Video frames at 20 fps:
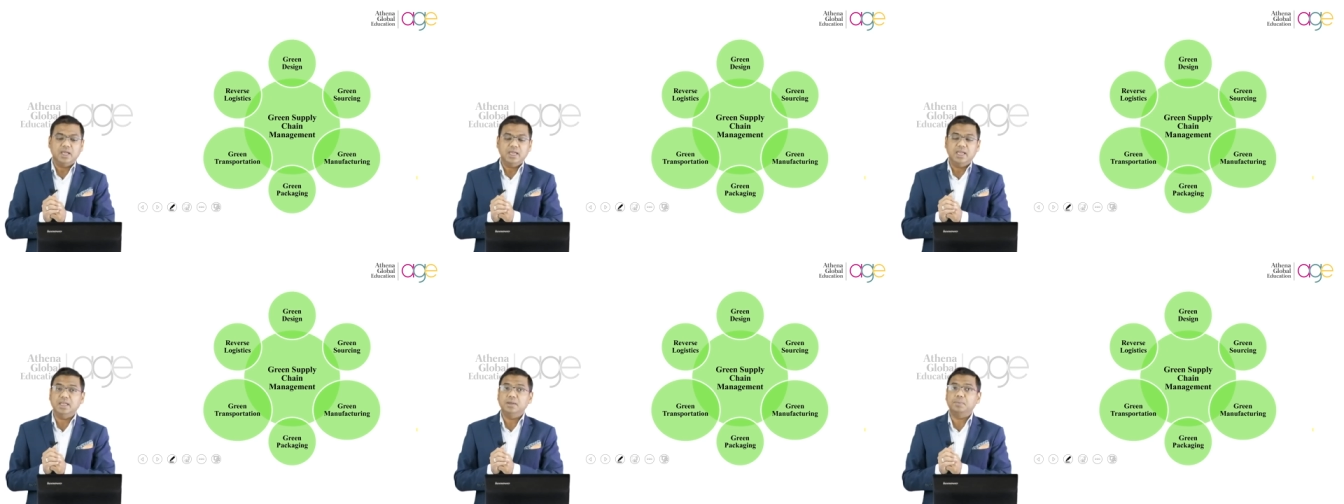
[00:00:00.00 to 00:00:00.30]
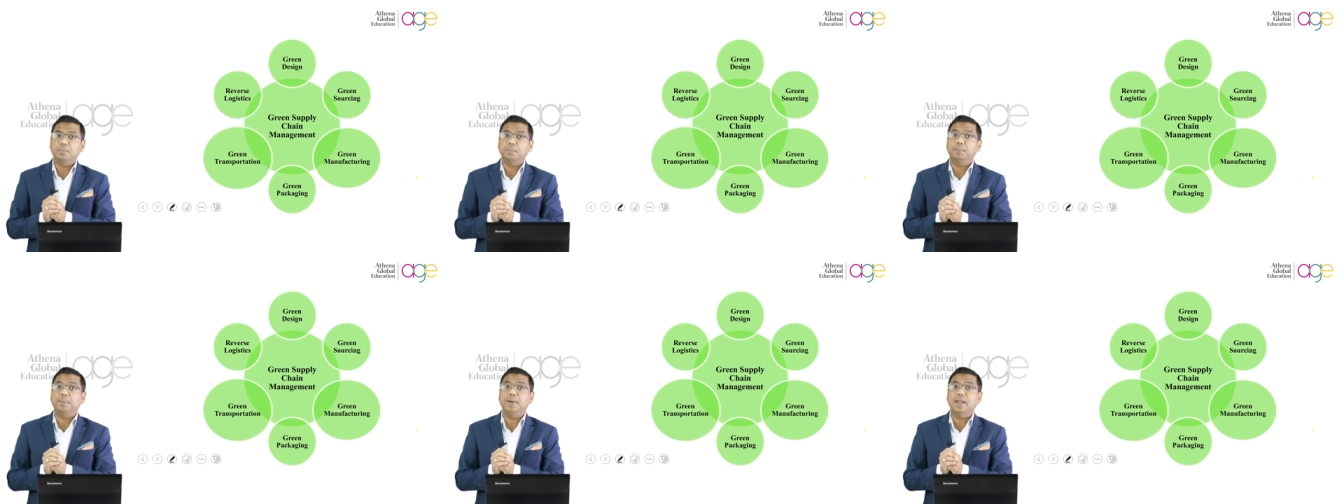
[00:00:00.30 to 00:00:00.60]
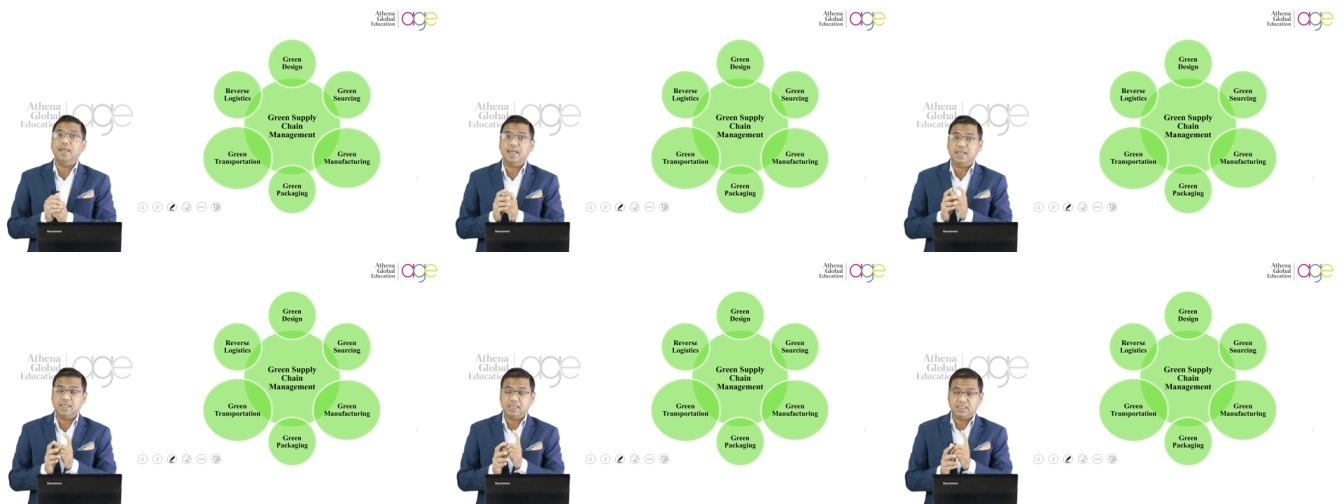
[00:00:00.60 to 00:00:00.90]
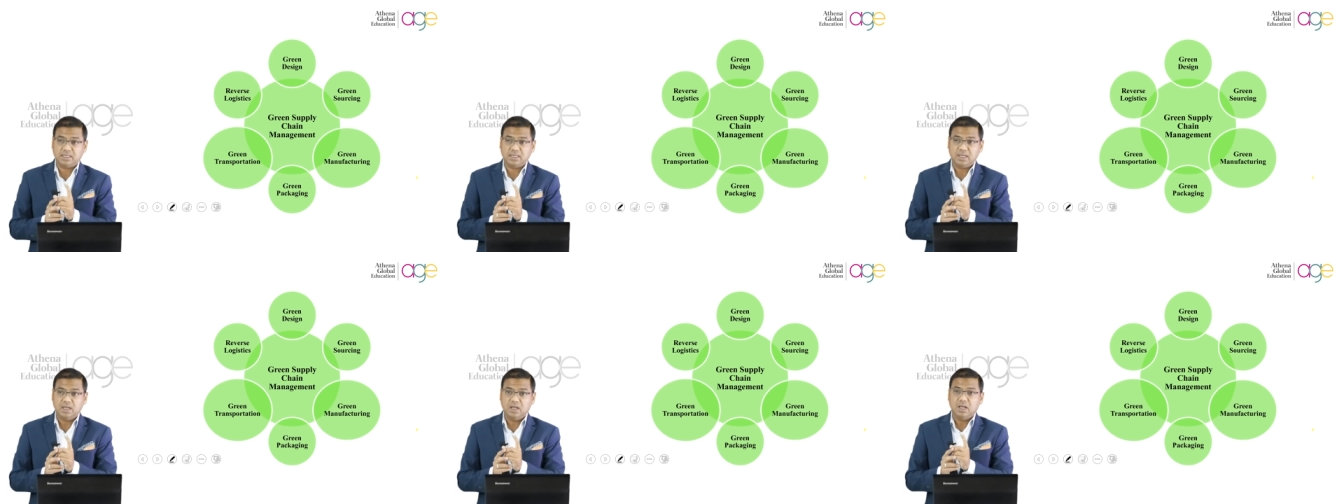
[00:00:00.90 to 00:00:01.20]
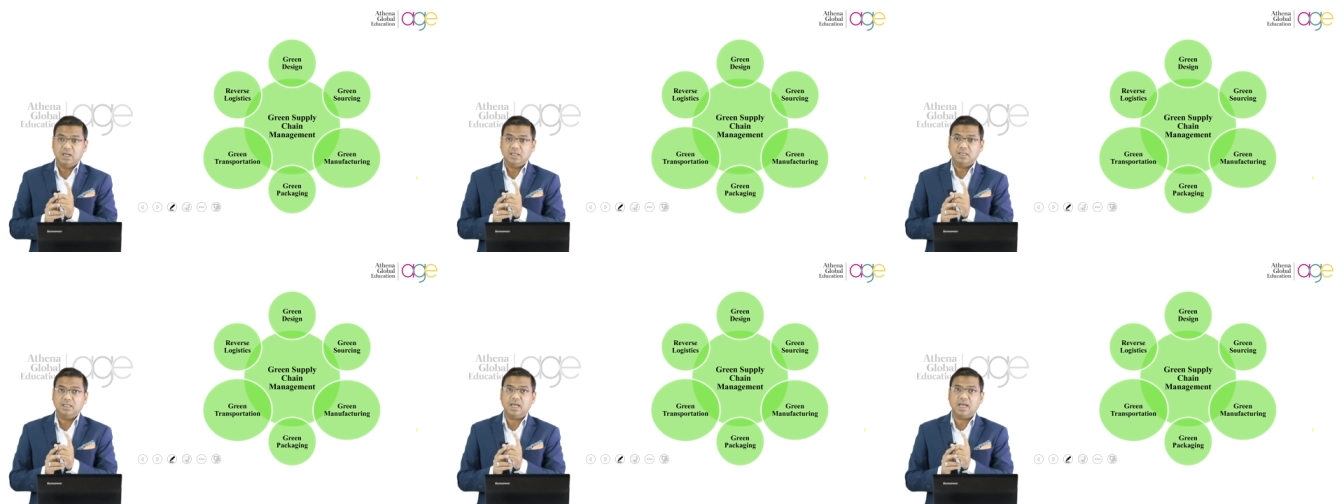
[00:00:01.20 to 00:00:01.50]
in place
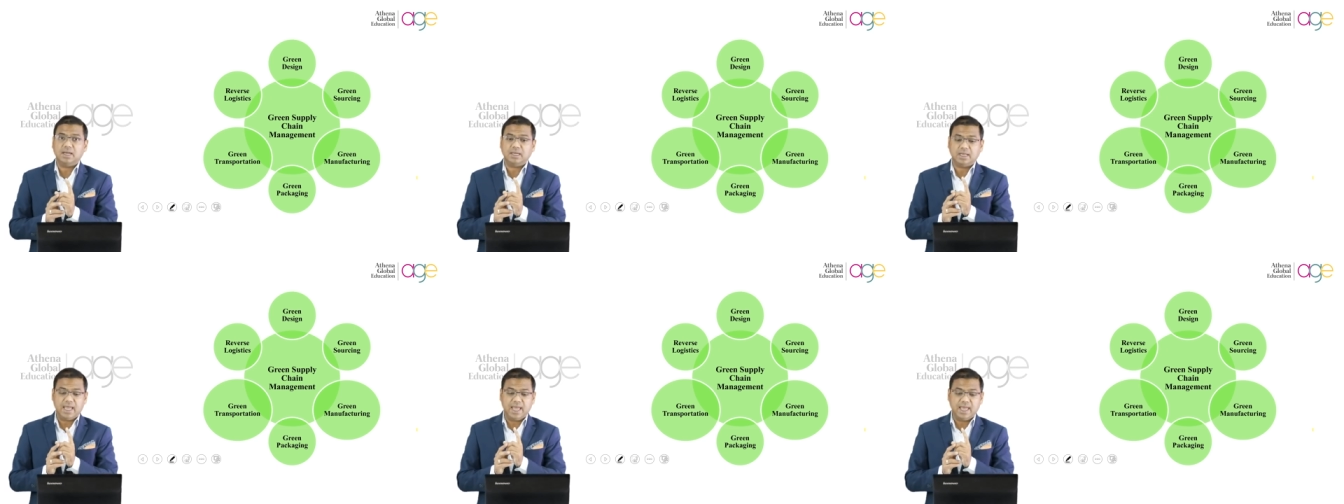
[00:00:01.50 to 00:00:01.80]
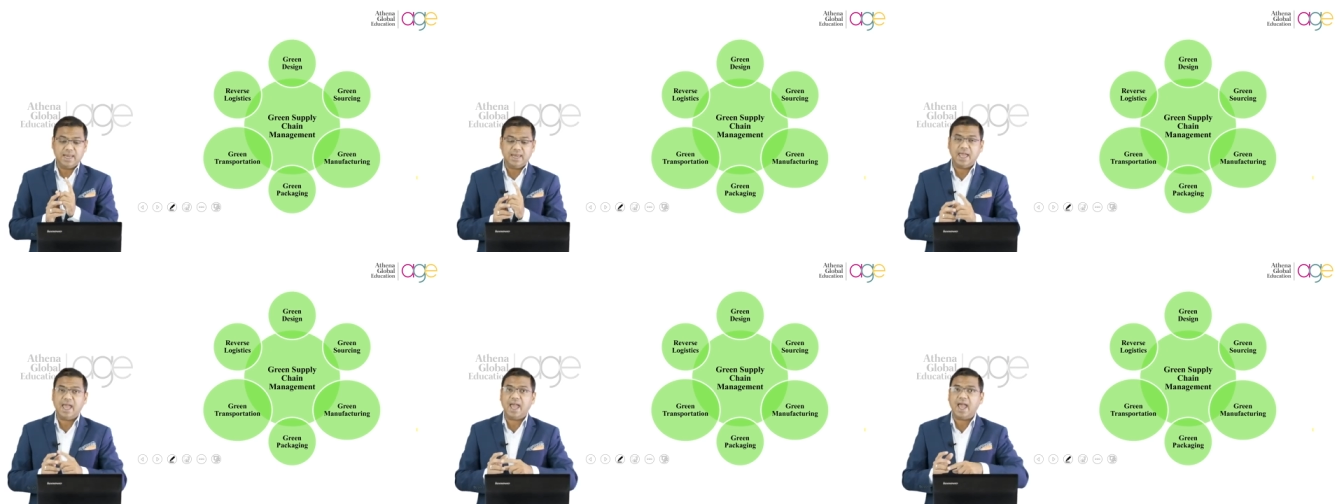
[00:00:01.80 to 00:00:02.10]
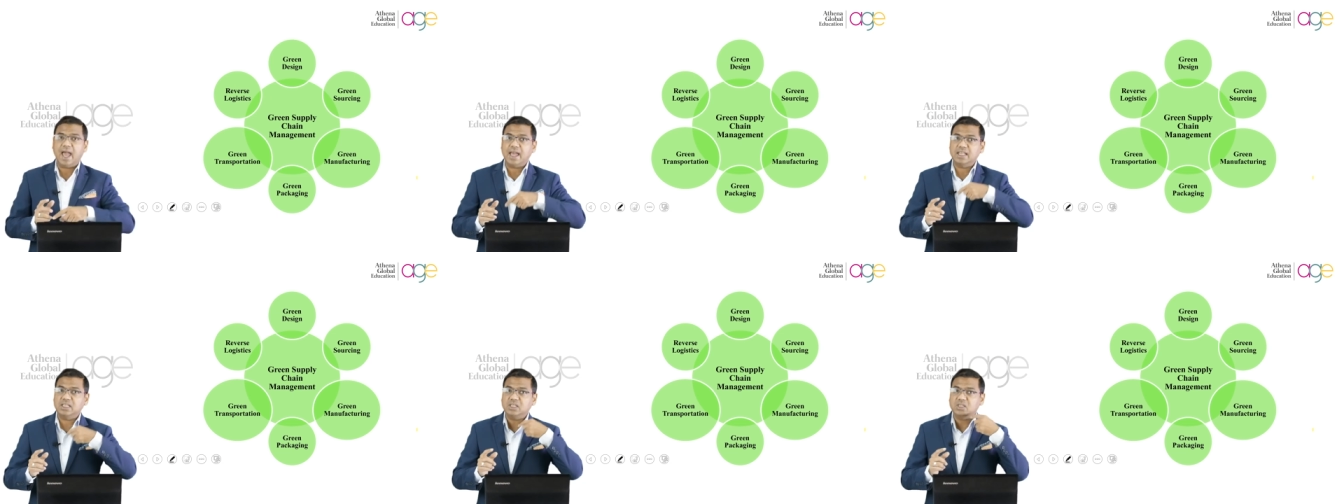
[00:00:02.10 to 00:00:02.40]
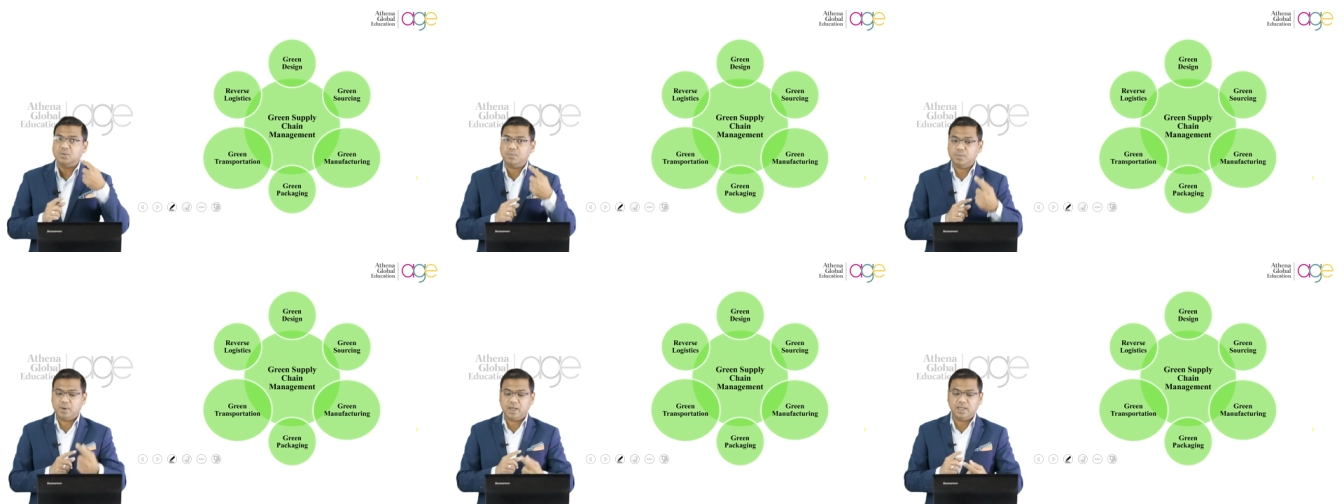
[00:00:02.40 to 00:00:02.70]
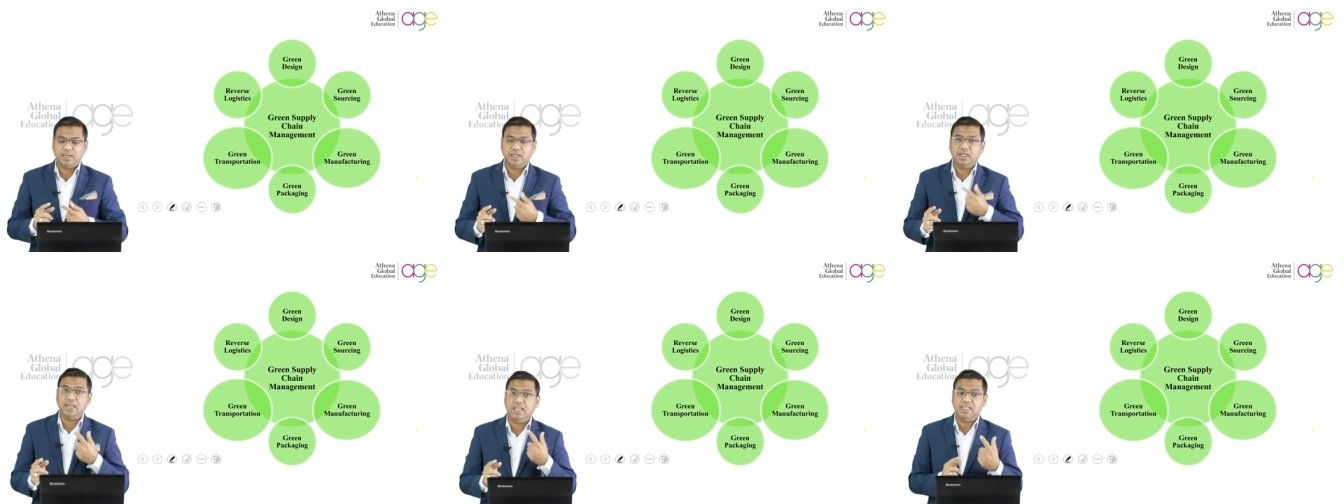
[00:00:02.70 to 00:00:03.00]
that enhance
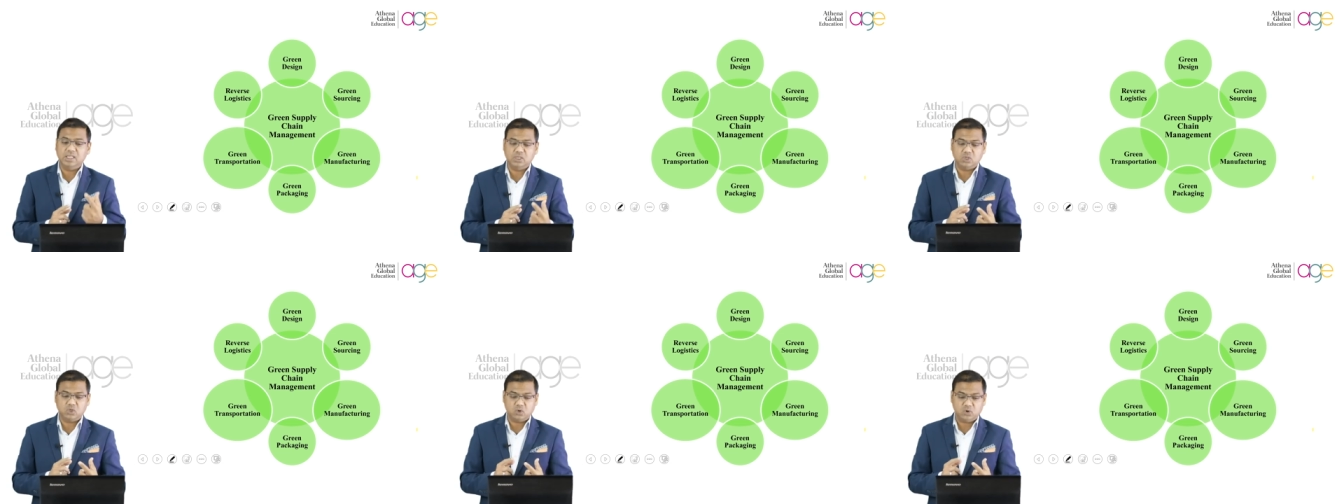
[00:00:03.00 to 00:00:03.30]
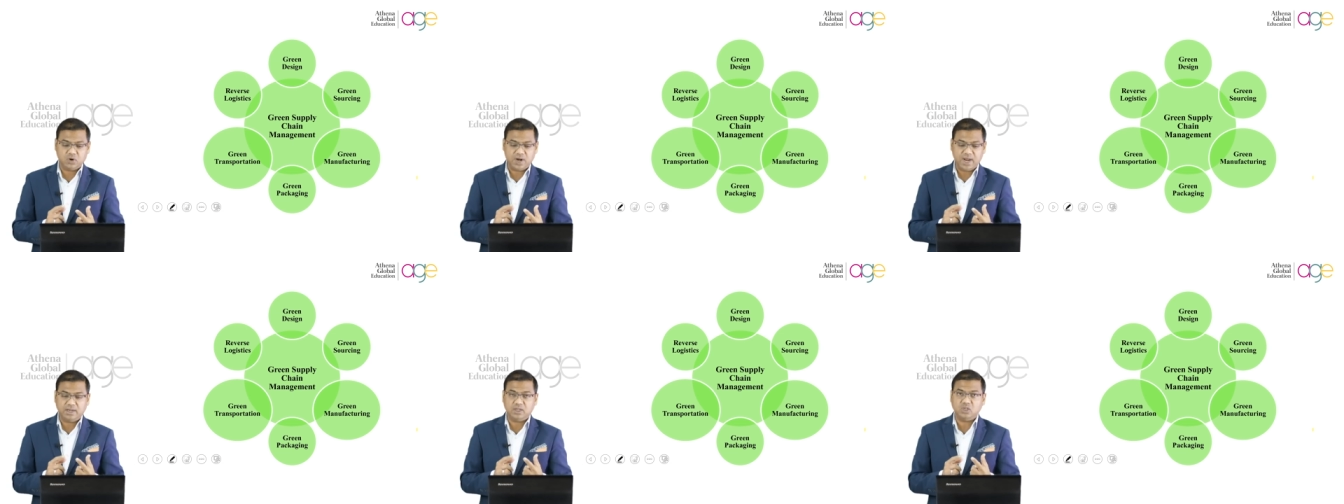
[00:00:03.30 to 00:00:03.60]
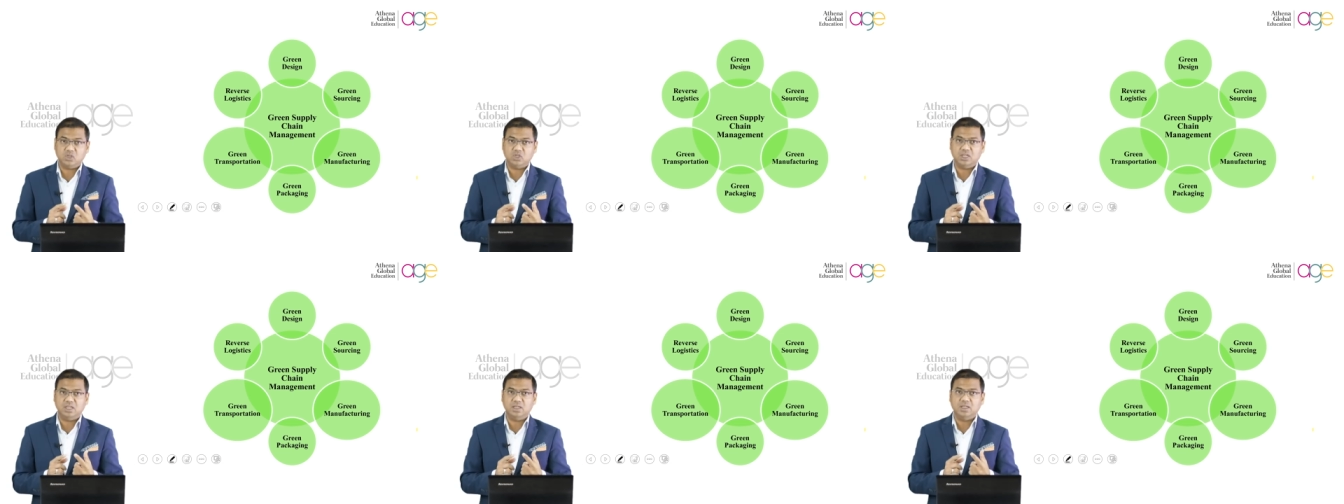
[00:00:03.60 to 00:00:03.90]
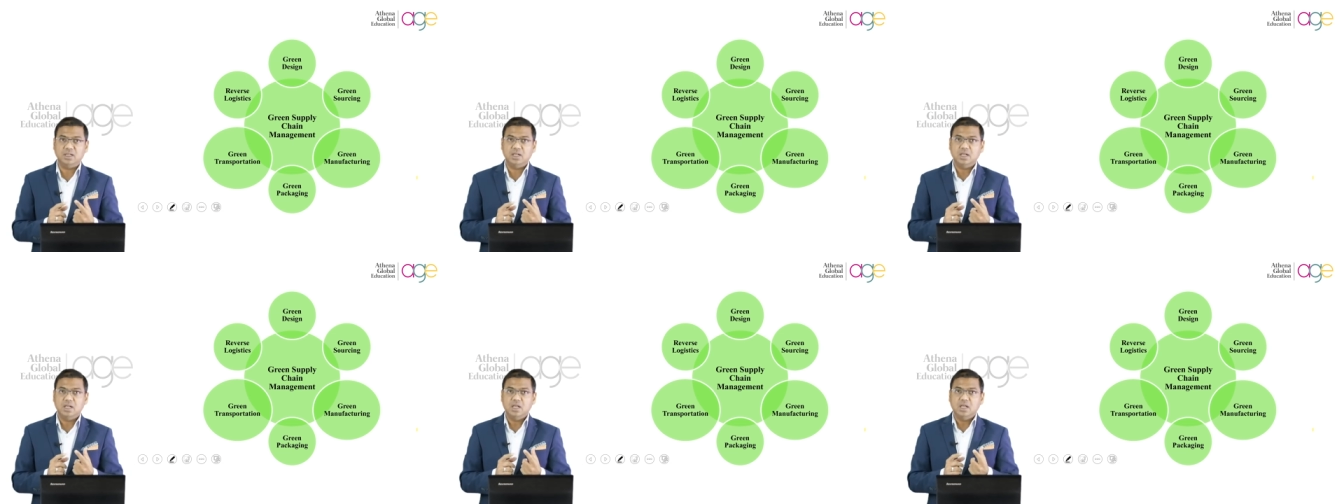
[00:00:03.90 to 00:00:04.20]
my green strategy?